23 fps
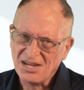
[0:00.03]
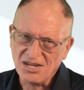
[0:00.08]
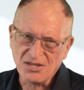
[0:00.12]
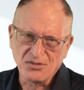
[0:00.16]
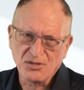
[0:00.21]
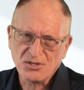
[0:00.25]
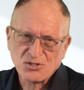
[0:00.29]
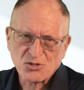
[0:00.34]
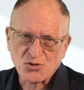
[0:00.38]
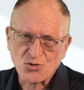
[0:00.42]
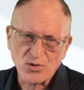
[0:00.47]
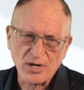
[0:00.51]
In
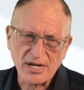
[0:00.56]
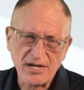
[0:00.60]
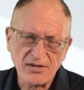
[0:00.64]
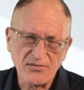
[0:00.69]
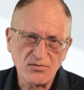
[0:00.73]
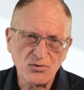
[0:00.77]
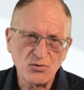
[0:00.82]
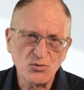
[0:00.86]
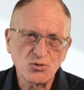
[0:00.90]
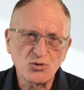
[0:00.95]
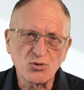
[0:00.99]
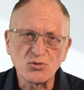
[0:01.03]
this
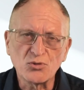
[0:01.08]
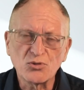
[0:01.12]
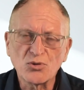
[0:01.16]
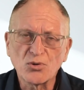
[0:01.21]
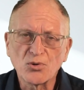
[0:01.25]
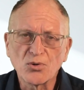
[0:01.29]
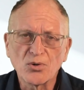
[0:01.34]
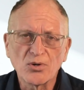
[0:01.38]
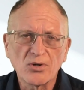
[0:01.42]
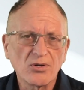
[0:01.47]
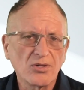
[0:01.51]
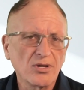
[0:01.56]
TradingView
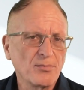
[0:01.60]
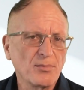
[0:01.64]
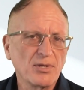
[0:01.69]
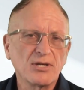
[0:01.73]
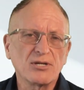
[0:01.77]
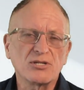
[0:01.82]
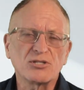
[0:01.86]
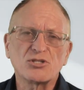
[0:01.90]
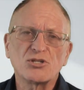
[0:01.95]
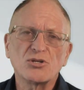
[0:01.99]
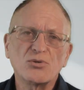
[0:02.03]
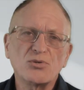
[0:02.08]
tutorial, I'm
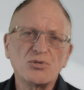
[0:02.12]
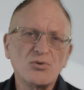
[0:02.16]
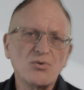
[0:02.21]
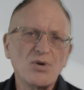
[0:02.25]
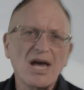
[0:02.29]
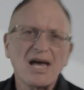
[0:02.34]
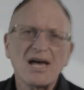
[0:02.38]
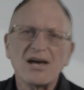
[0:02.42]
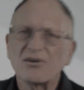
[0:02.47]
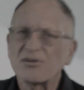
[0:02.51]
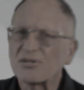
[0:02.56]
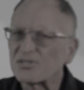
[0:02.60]
going to show
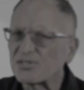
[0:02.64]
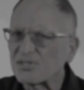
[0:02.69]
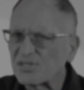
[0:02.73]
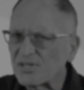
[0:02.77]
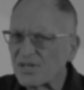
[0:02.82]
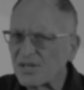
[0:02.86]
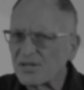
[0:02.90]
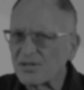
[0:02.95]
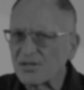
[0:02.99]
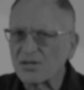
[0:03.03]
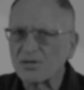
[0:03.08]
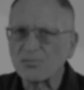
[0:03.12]
you how to
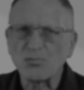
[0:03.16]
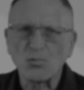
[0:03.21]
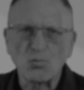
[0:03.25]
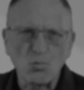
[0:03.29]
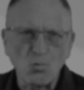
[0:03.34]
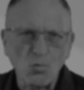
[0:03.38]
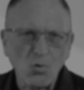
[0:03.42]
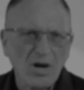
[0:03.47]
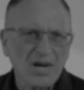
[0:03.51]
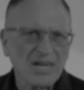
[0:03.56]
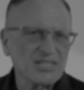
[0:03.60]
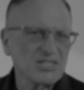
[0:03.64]
set up
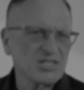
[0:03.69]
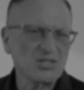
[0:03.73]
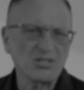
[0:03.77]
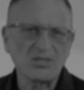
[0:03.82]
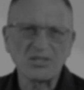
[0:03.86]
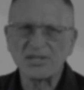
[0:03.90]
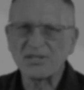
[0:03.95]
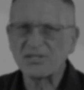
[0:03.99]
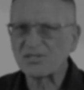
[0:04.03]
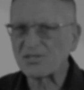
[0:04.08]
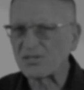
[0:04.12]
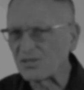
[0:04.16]
watch
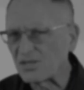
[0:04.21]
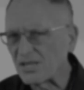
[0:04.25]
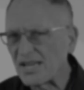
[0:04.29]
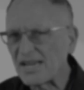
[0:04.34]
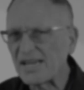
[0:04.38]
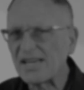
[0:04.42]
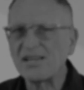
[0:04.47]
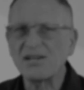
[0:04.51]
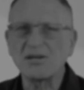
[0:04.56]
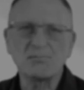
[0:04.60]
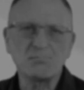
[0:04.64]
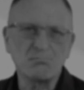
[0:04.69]
lists
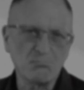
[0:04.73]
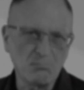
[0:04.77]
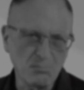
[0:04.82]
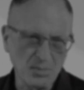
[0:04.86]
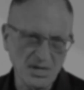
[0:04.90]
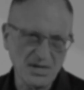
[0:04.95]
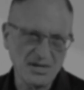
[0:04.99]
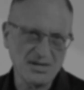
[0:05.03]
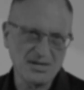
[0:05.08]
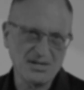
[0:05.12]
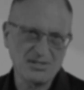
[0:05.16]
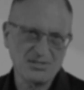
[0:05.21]
like a
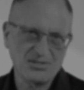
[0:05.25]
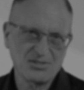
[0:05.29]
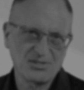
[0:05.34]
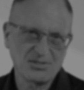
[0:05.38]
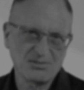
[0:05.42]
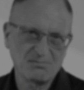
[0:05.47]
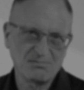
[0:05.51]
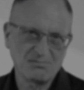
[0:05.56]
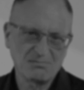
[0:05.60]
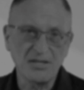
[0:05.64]
boss.